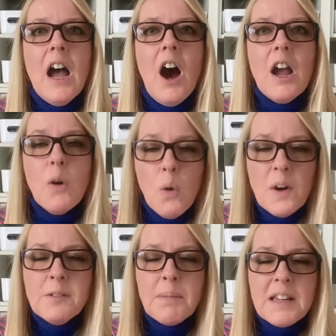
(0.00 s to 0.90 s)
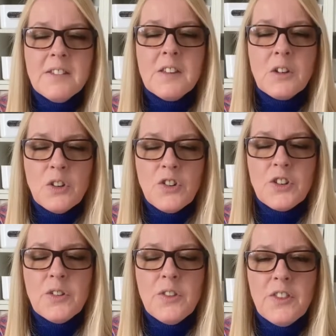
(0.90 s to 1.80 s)
I always base the
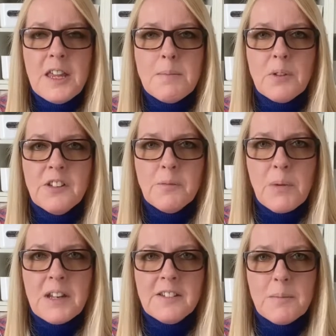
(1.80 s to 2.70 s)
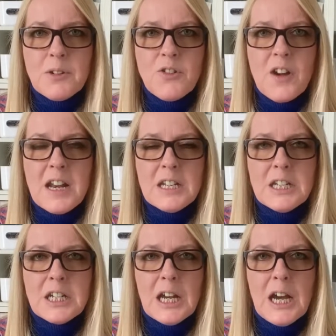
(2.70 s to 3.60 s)
cushion theme on a spring-summer
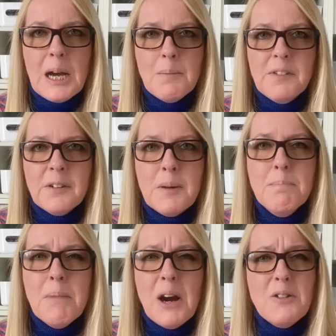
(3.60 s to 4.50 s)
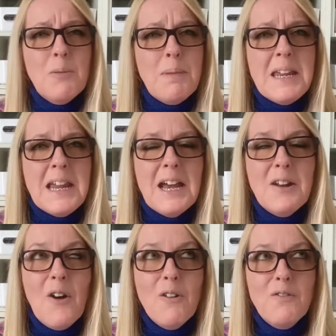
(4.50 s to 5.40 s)
trend, so it might not be
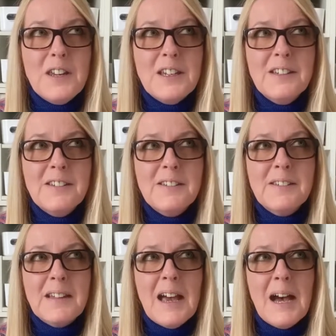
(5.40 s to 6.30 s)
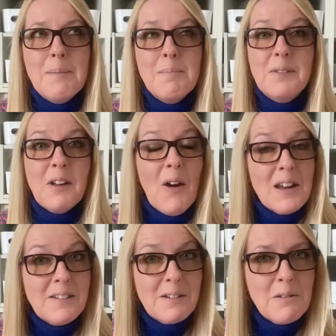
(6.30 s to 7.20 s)
an obvious
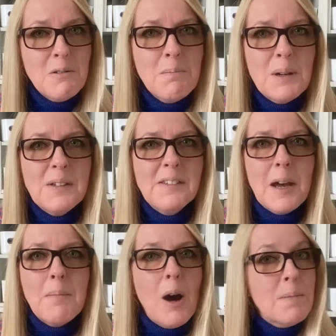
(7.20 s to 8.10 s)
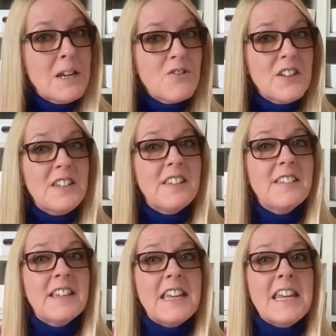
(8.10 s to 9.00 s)
title, but I'll be interested to
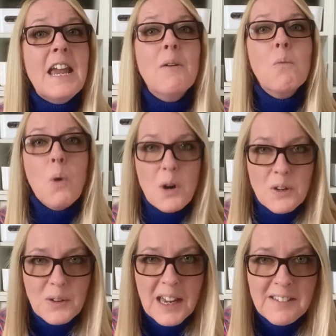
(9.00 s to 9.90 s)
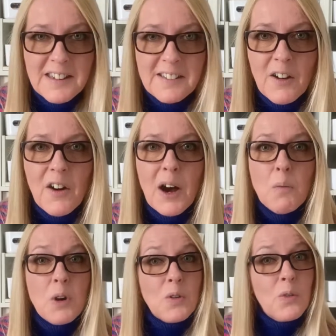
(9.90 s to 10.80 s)
see what your guesses are and
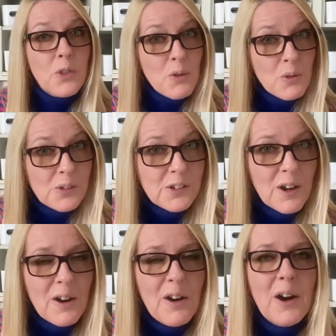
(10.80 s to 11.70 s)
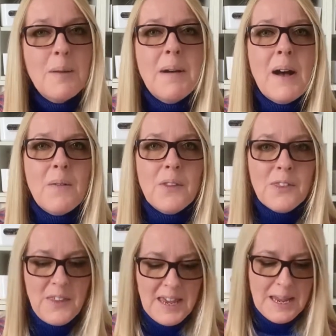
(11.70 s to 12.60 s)
what your thoughts are about the
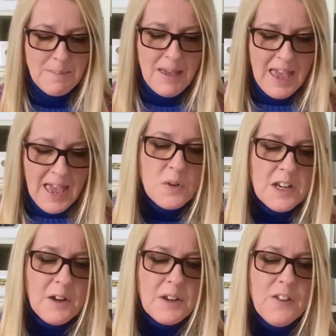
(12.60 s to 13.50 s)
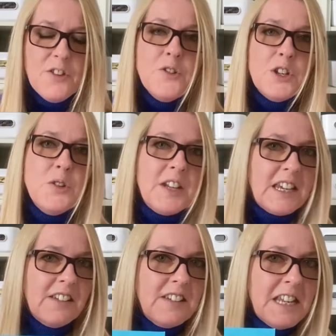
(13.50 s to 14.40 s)
theme. You know, if you do
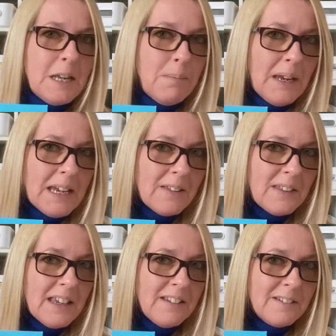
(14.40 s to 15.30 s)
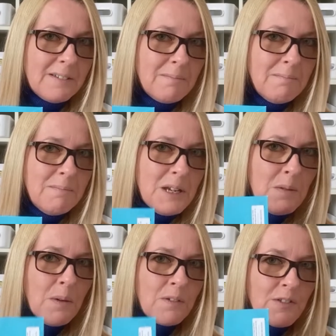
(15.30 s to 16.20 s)
take a sneaky peek at this, you
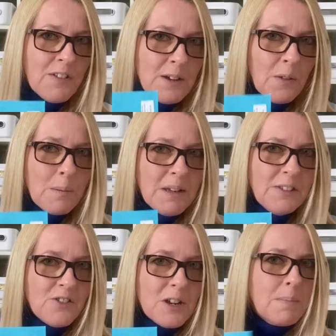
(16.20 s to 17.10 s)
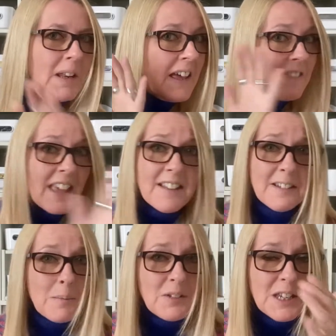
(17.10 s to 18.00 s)
will reveal the mystery, but that's
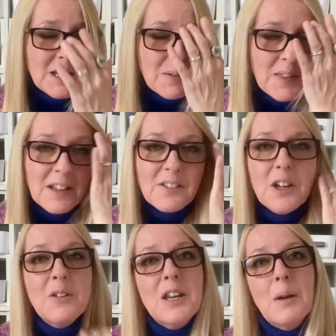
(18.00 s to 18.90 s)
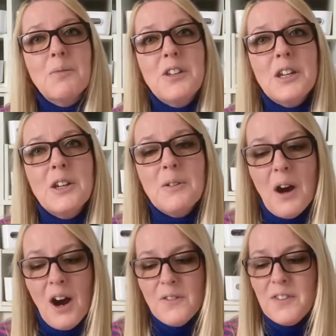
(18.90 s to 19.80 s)
up to you. That's totally up to you.
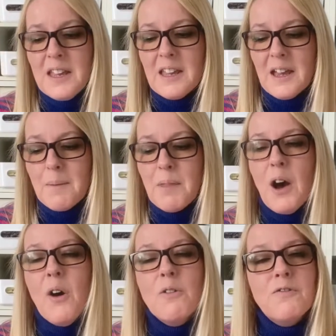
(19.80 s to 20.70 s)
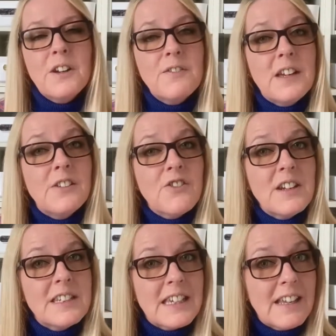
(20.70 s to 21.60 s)
I think the whole fun of it is
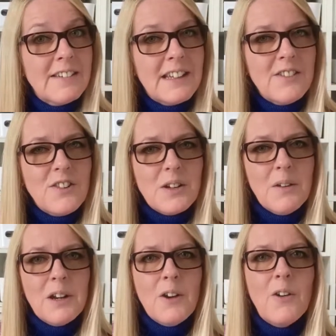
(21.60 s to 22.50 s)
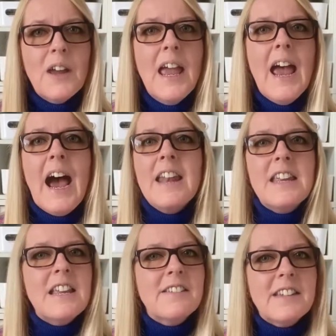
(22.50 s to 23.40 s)
trying to guess it as you go along, and
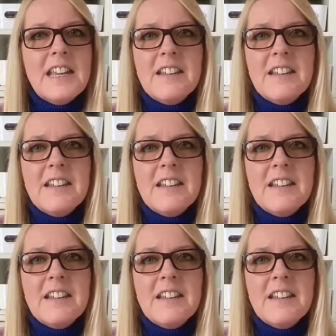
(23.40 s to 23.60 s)
it's